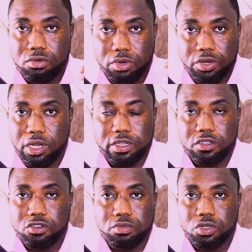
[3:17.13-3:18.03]
when you're
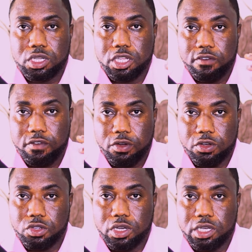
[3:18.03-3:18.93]
listening to music, you
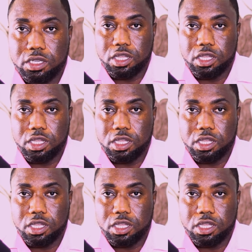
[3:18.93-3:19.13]
focus on it,